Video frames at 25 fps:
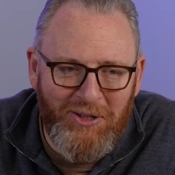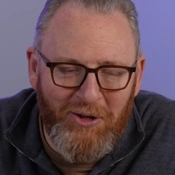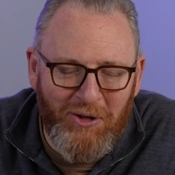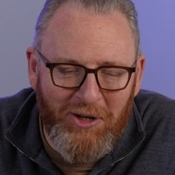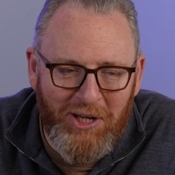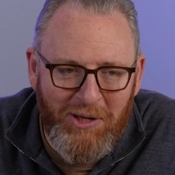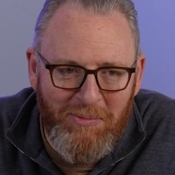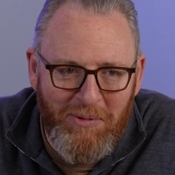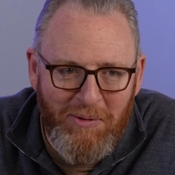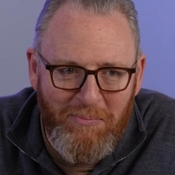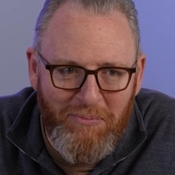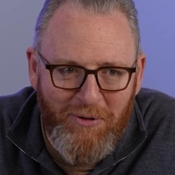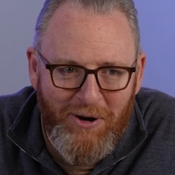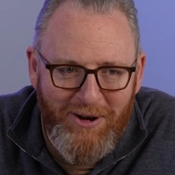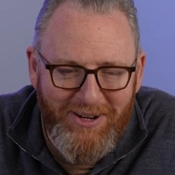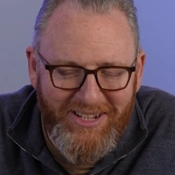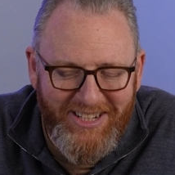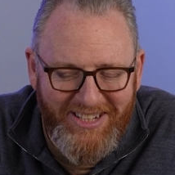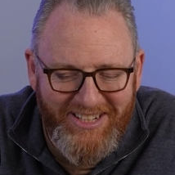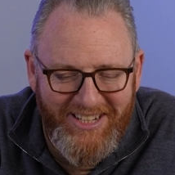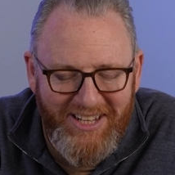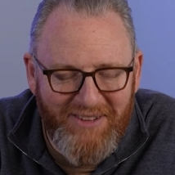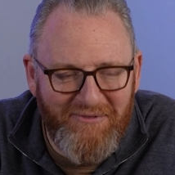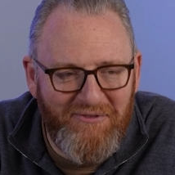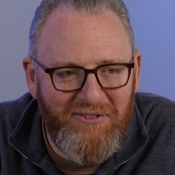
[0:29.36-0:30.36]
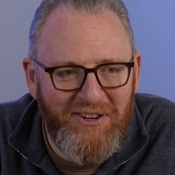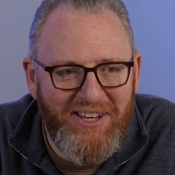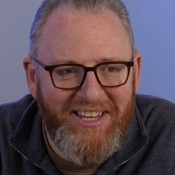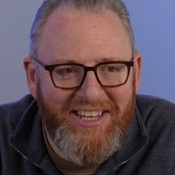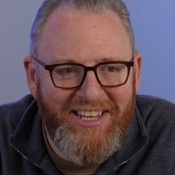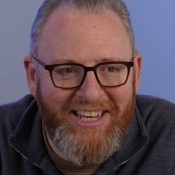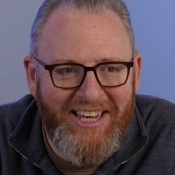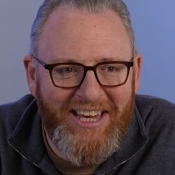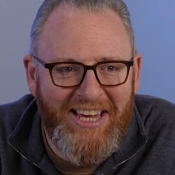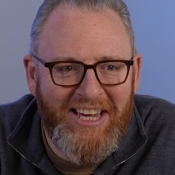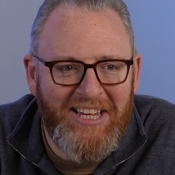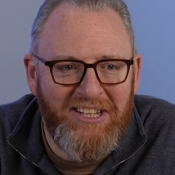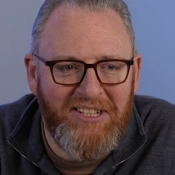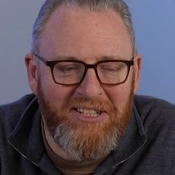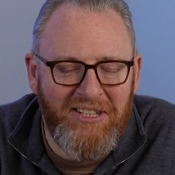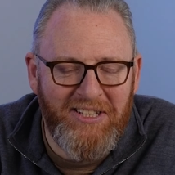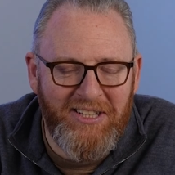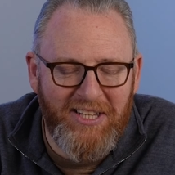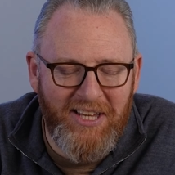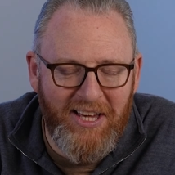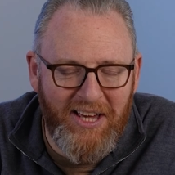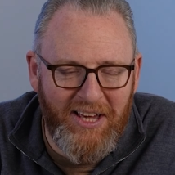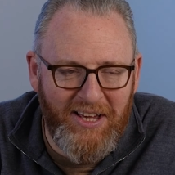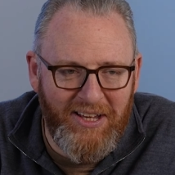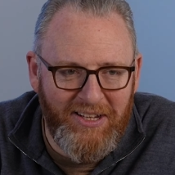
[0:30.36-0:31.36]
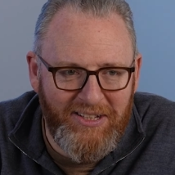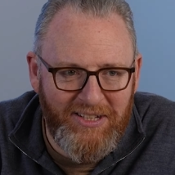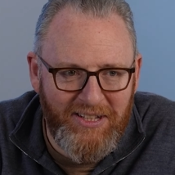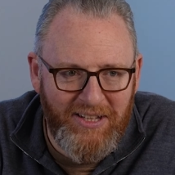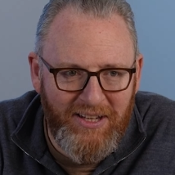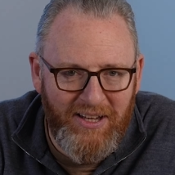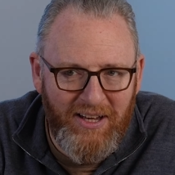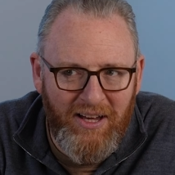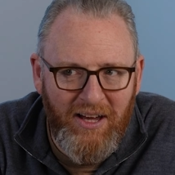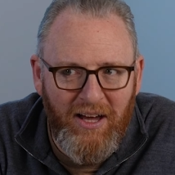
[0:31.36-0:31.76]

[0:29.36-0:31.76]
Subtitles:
document processing for years and years,